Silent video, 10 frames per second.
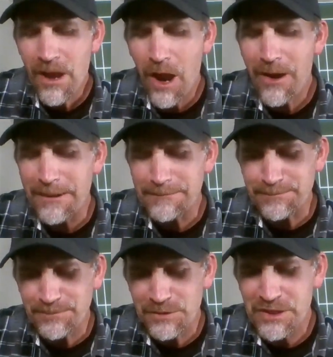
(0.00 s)
All right.
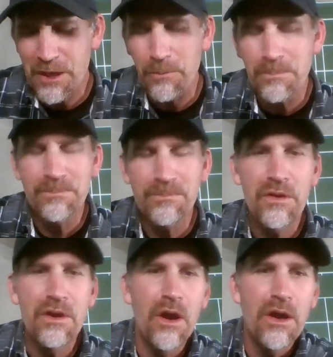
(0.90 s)
So
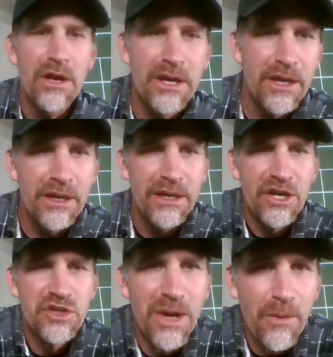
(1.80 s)

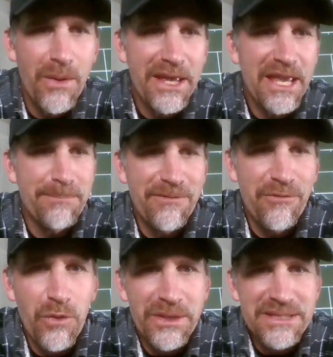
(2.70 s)
here's what I want to get
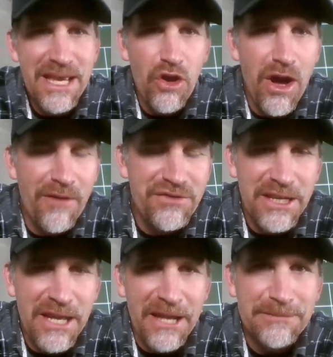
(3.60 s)
before we take off
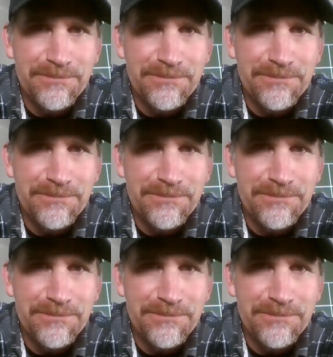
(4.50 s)
tonight.